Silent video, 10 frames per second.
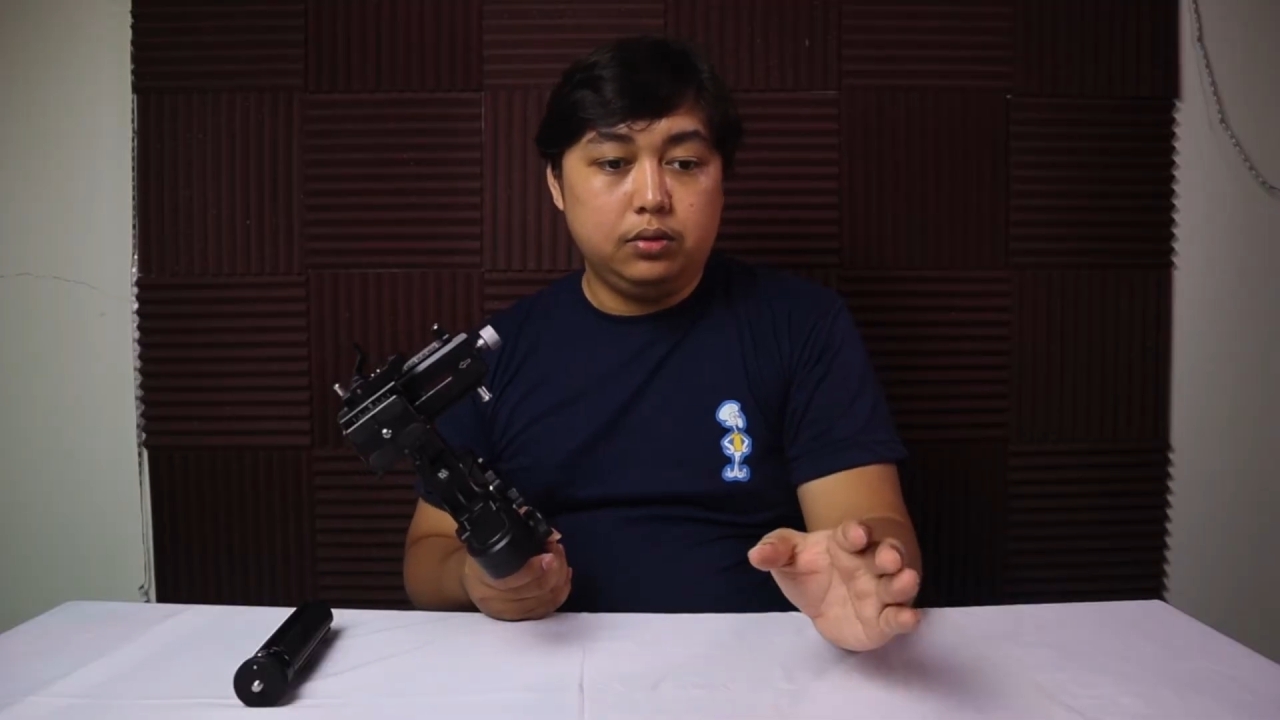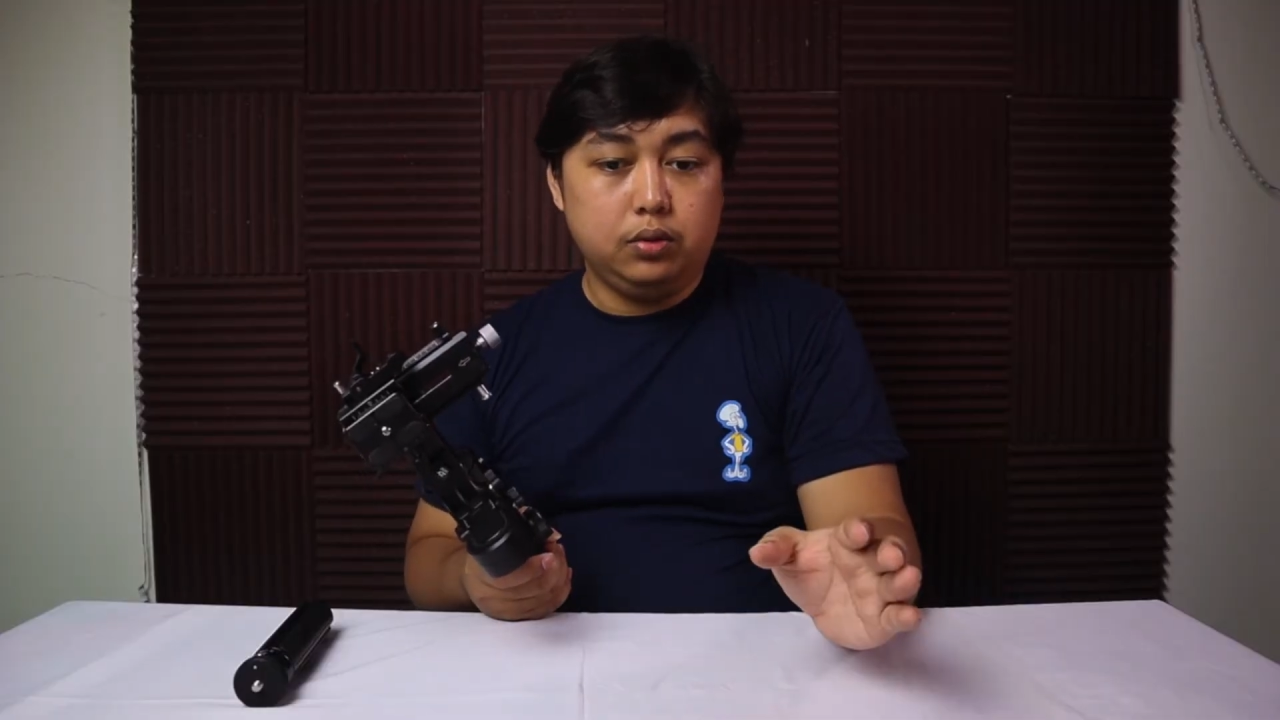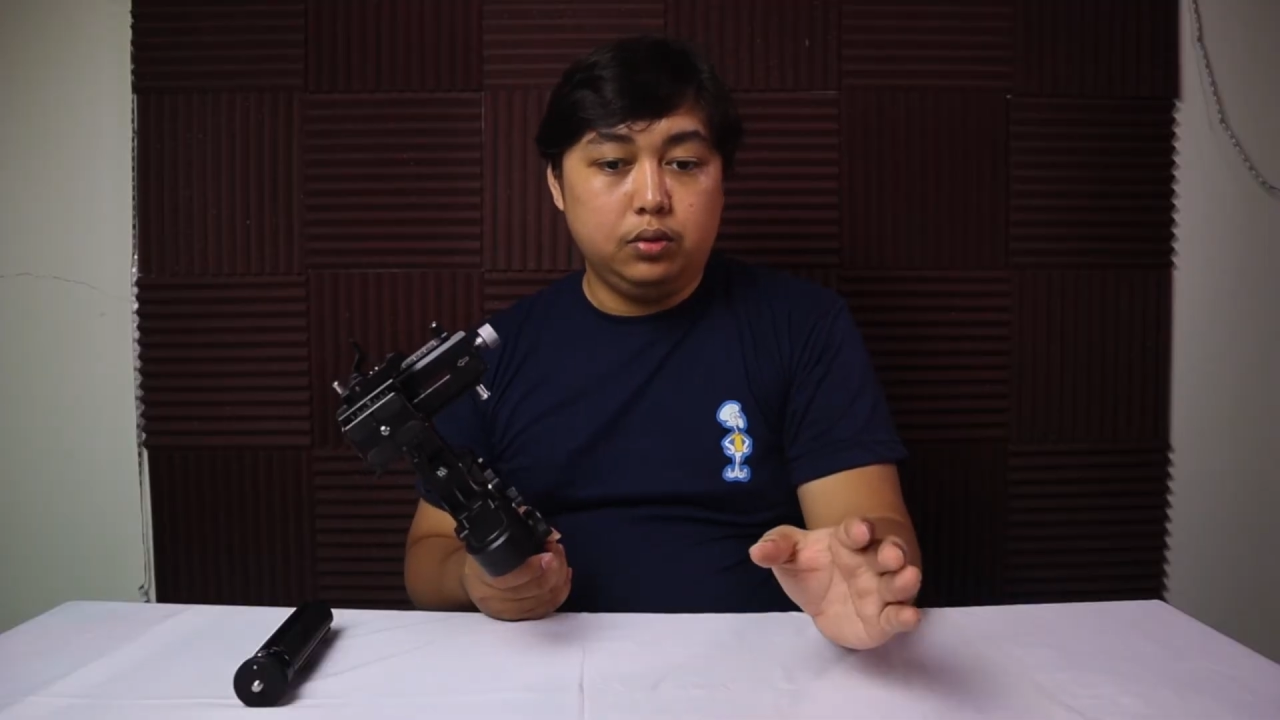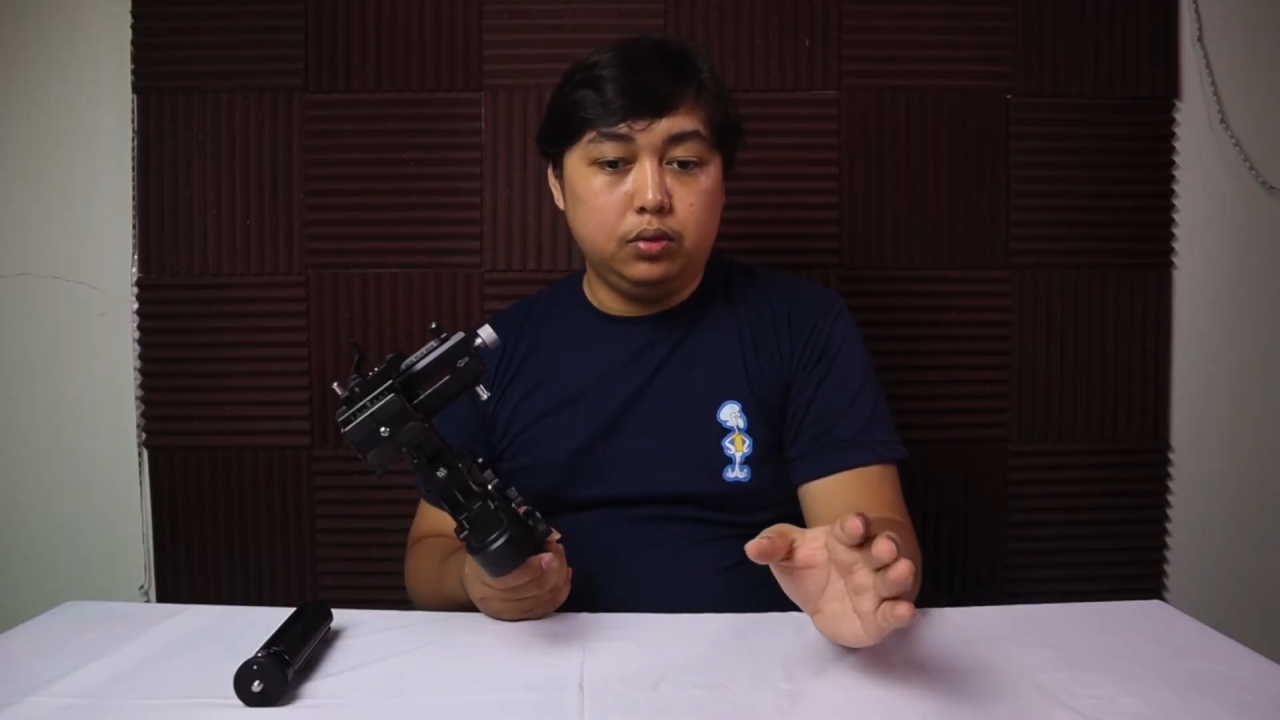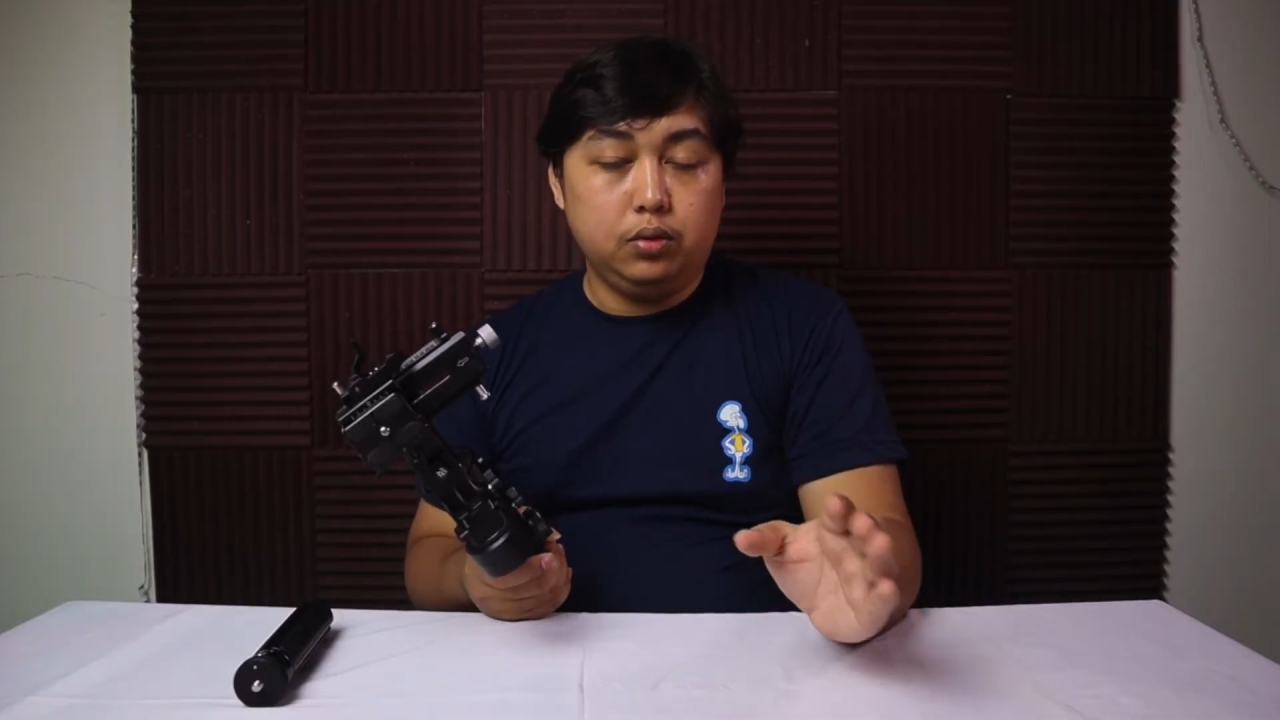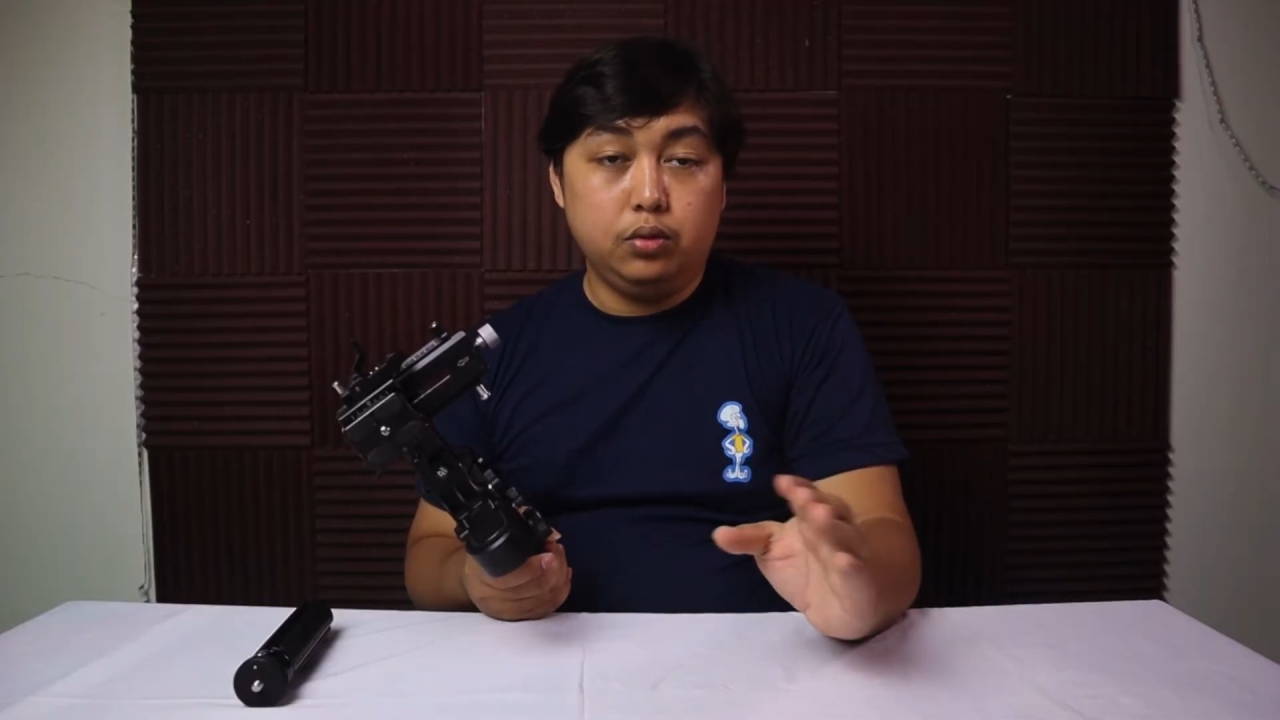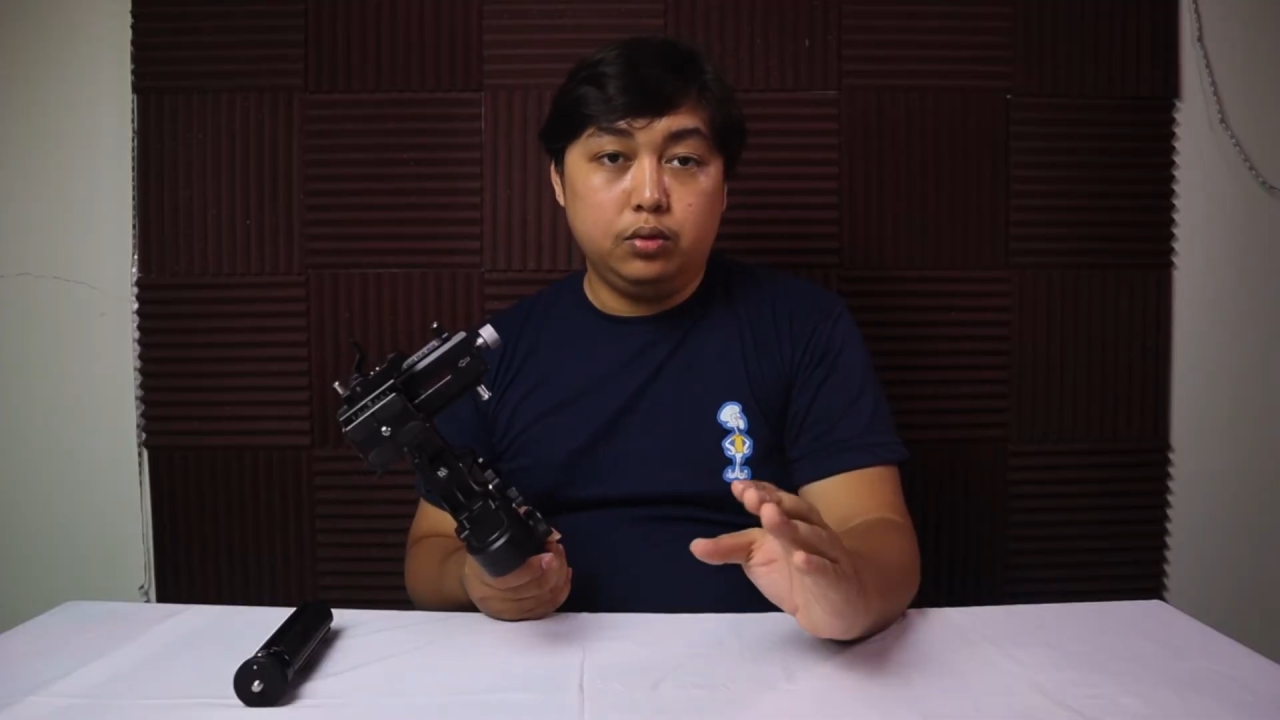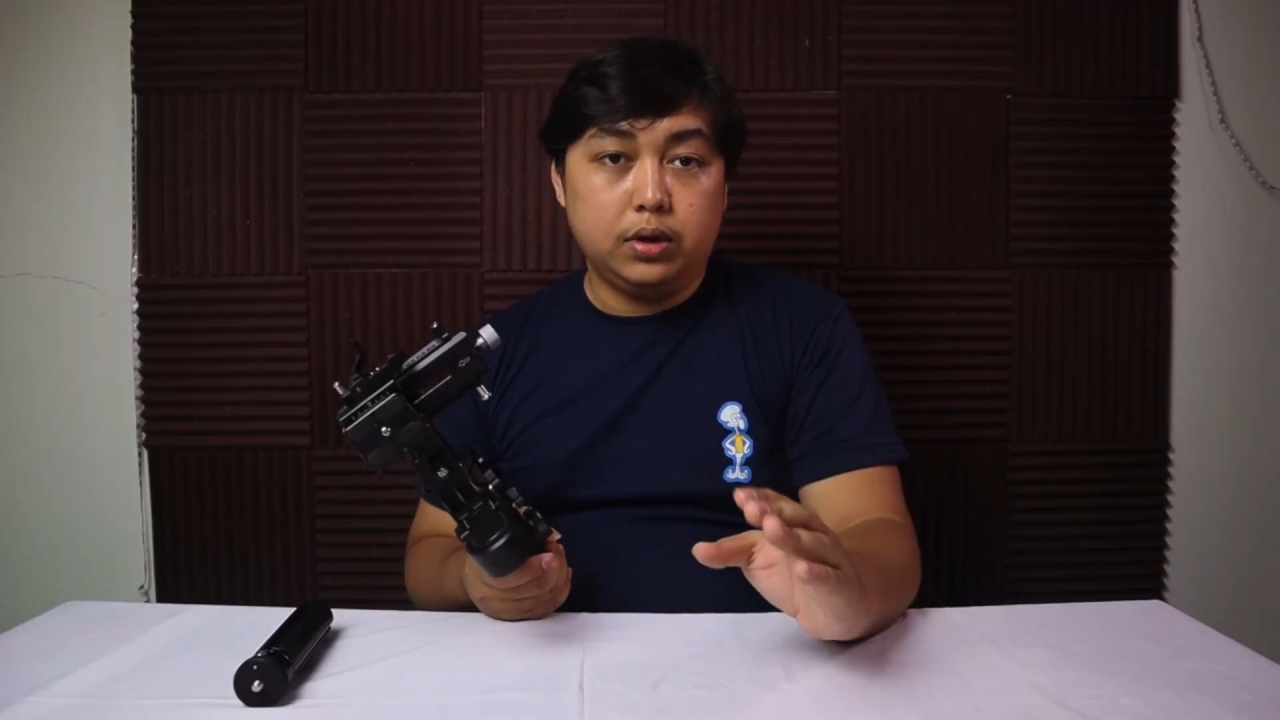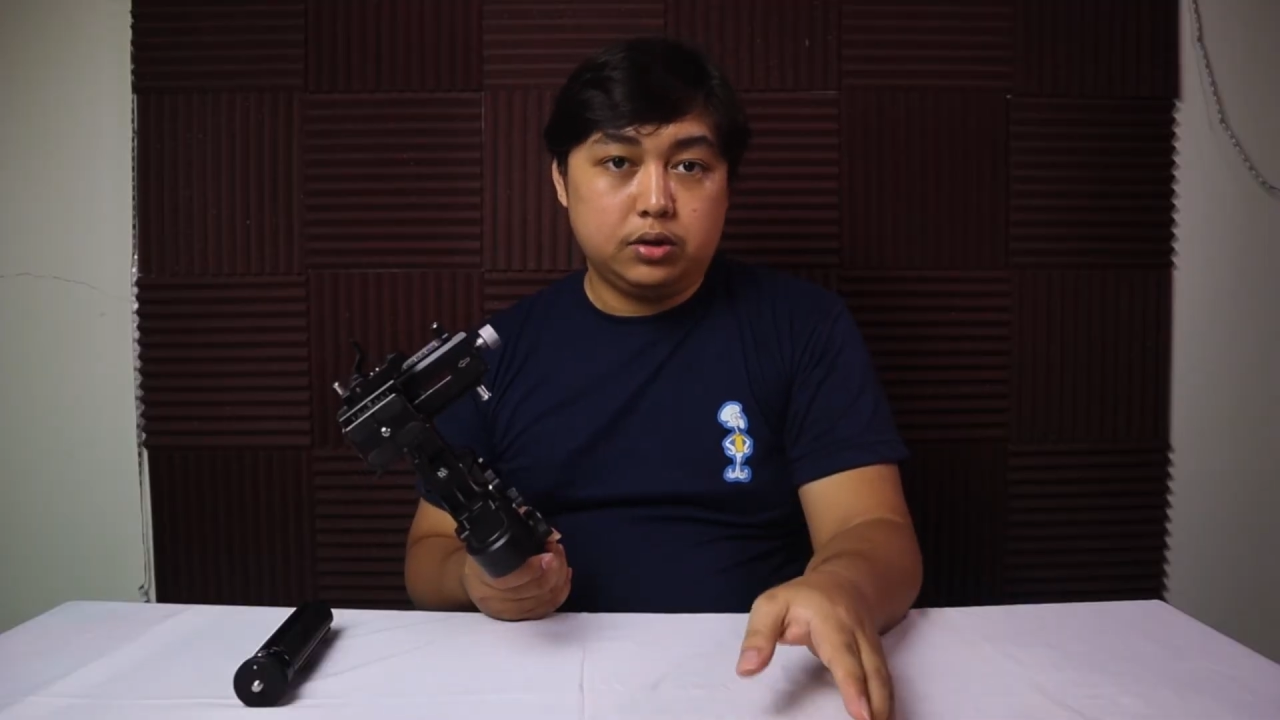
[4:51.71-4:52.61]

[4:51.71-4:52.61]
to